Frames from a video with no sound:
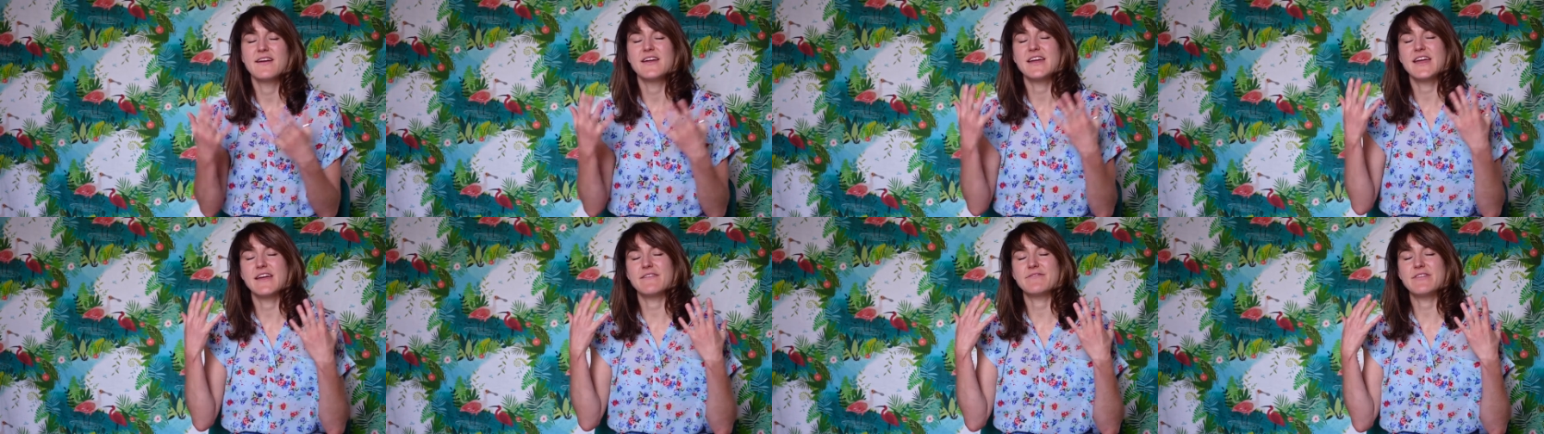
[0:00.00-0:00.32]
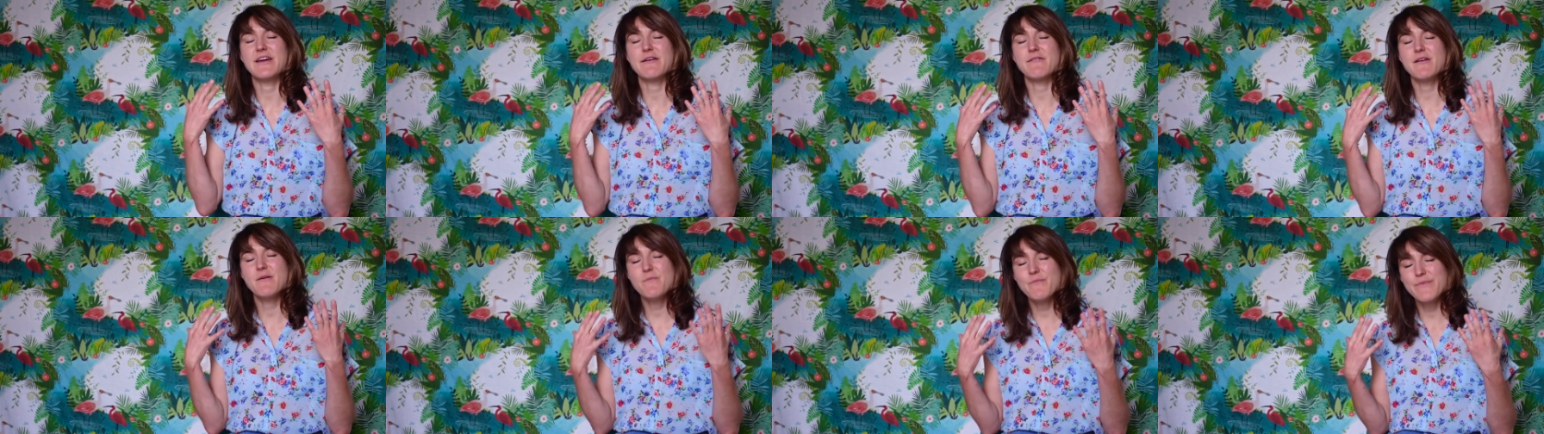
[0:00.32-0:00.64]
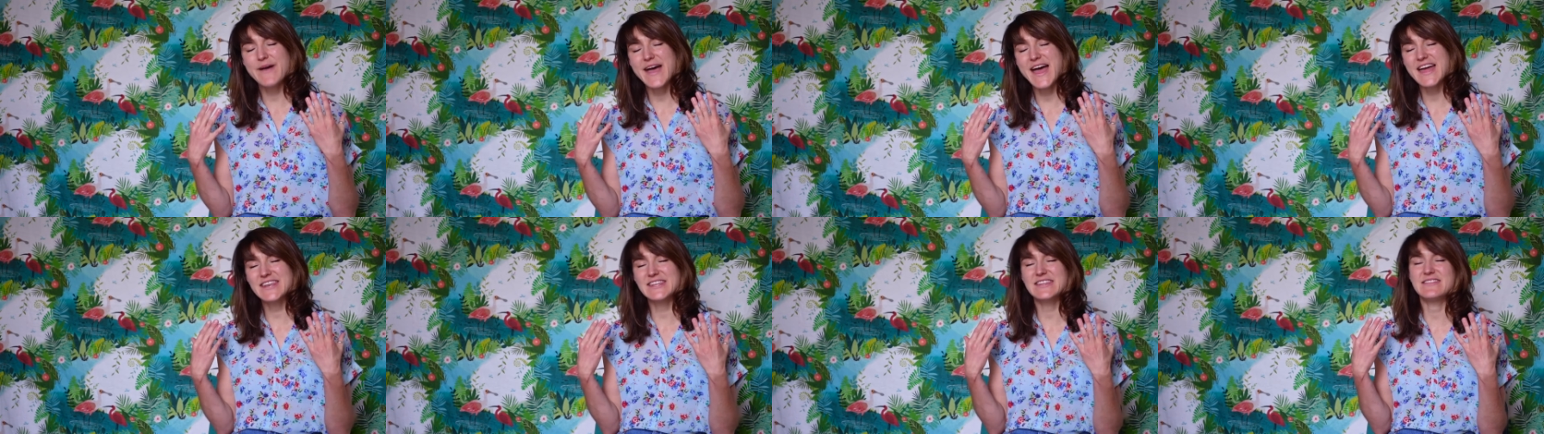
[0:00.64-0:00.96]
If they're in
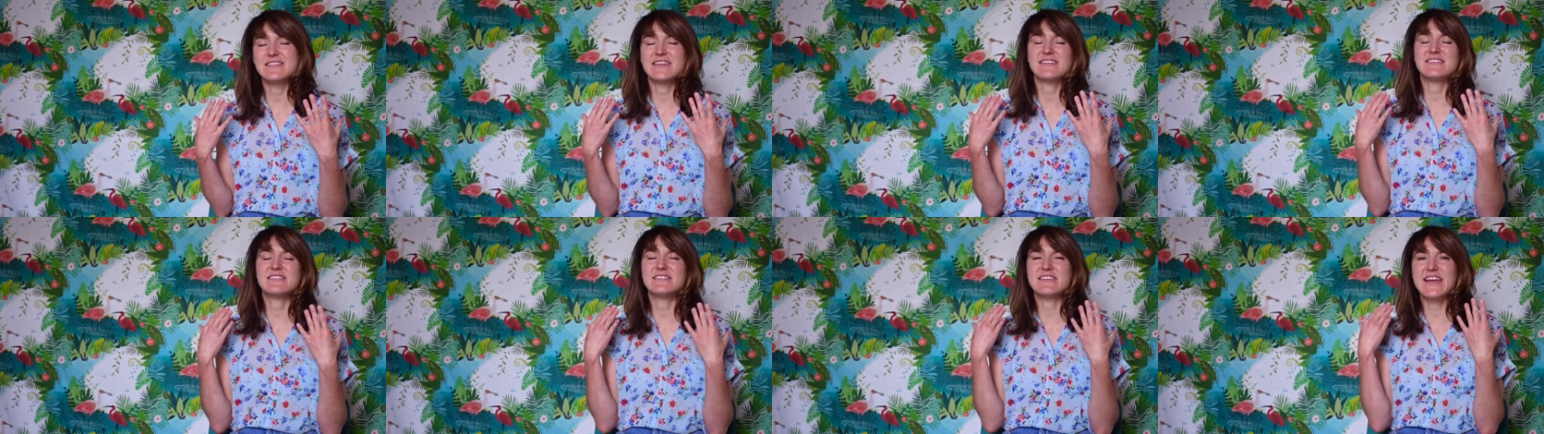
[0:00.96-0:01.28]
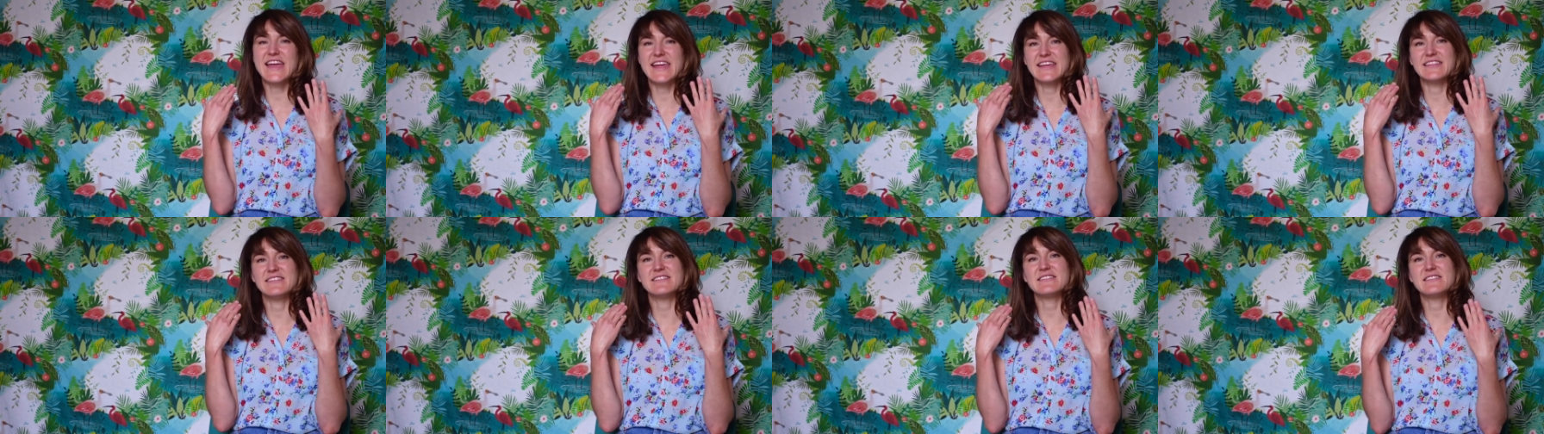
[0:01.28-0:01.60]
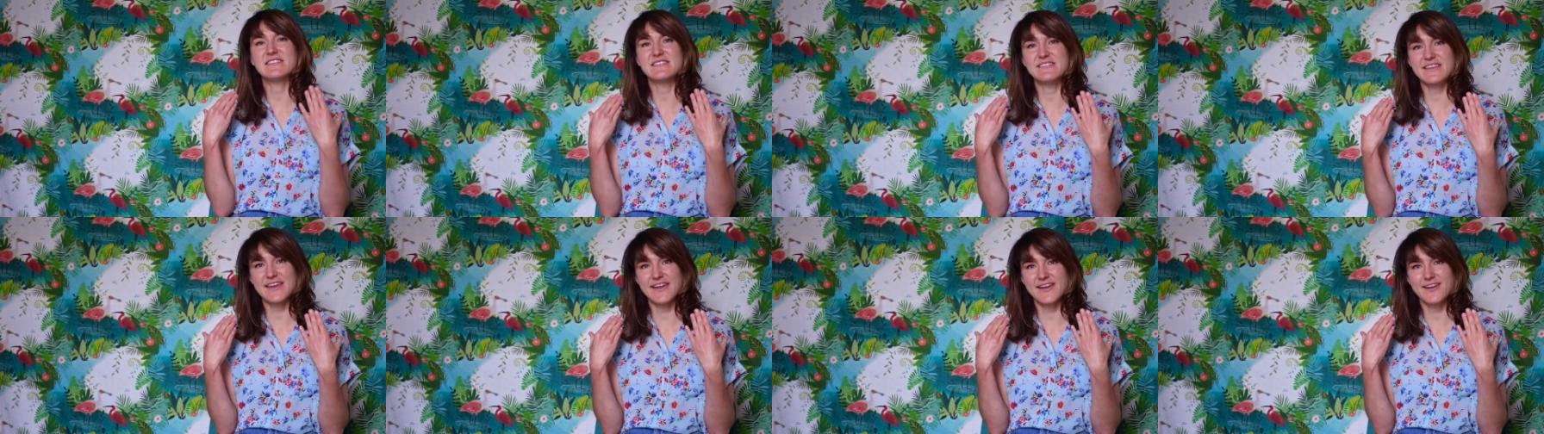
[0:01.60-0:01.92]
bed and they're staying
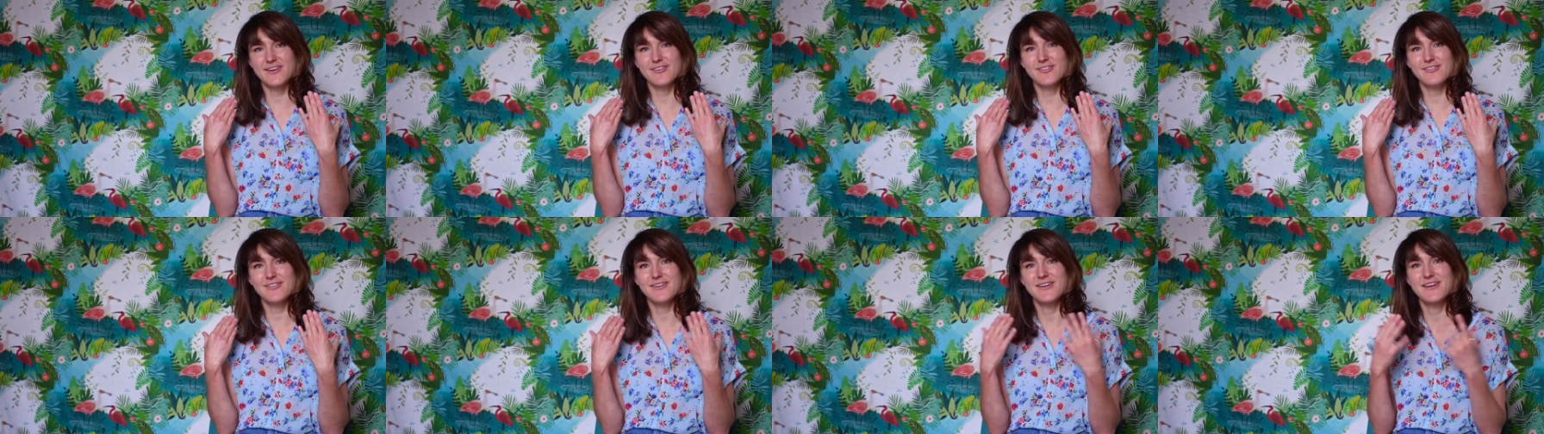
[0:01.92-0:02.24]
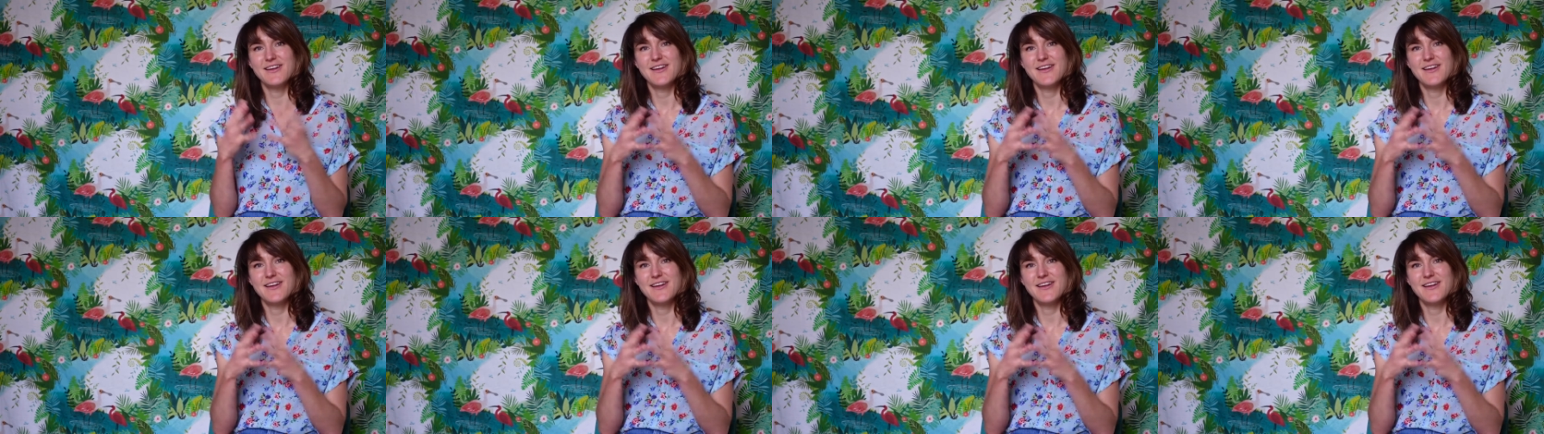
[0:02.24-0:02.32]
still